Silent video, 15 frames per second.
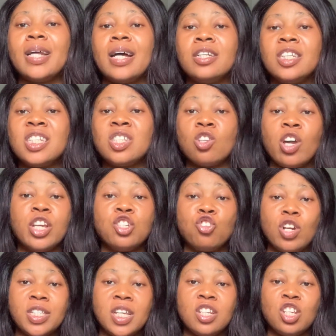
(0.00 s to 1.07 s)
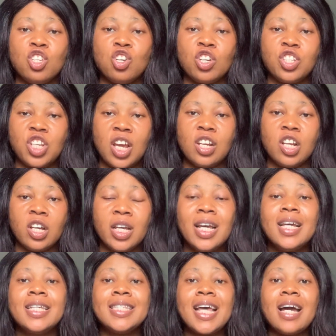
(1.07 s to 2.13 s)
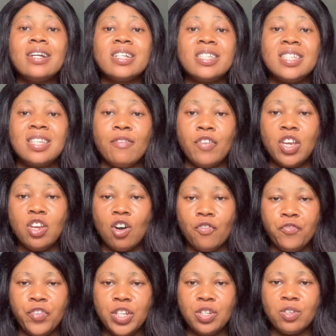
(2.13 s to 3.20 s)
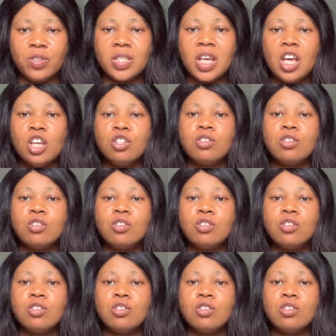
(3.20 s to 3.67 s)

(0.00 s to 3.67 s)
that is not interested in your channel start receiving your videos,